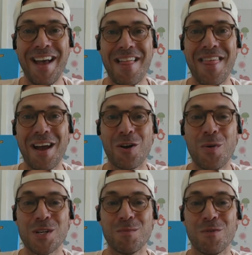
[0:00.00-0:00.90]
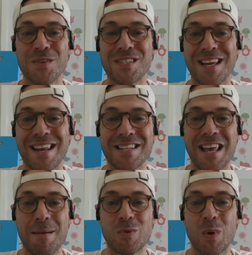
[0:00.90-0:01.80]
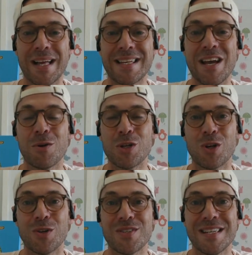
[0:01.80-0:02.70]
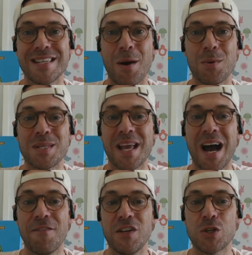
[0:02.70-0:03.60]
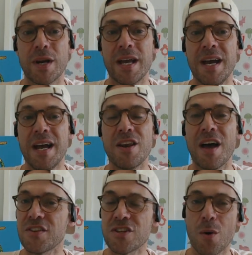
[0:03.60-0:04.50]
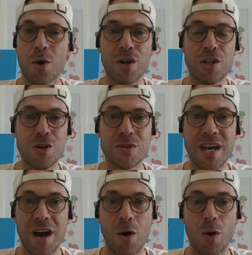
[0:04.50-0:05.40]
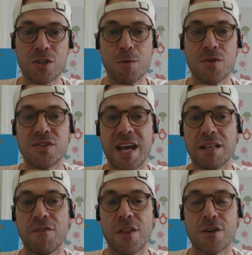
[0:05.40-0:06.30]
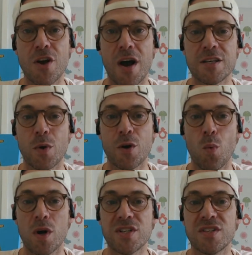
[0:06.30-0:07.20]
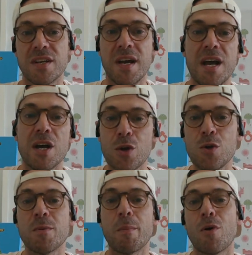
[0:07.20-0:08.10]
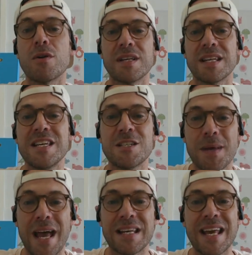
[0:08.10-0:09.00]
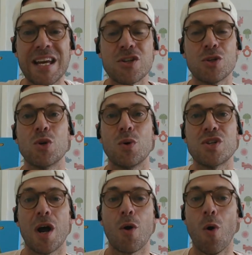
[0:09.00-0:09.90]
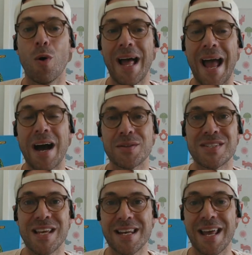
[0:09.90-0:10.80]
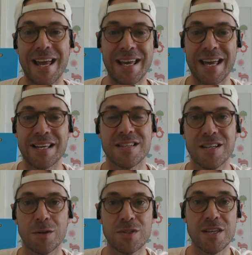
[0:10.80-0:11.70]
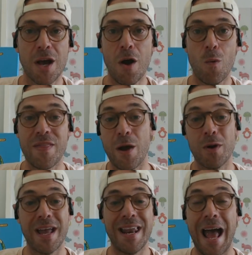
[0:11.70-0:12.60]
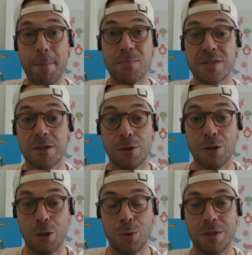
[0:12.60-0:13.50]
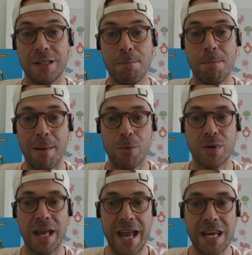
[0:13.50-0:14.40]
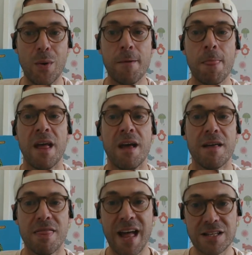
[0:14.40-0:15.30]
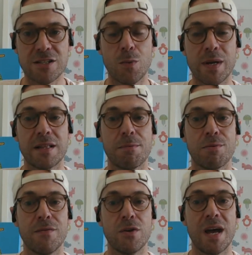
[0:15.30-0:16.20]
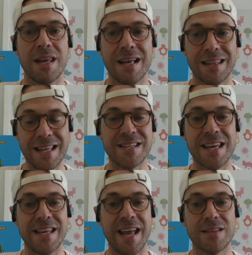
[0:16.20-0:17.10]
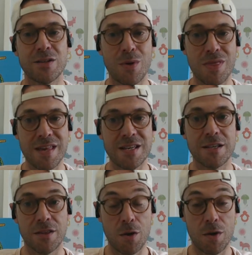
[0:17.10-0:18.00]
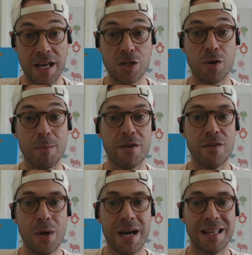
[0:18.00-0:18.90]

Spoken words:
They are questionable for Sunday's game as well, and Keldon Johnson is out with his calf injury. Nothing's going on in Utah. All smooth sailing for those guys. We're in Washington. Kuzma, Brogdon, Kispert, and Keyshawn George are all out Sunday against the Celtics, where they will get absolutely pummeled anyway. That's the weekly preview done. Let's get down to the injury preview.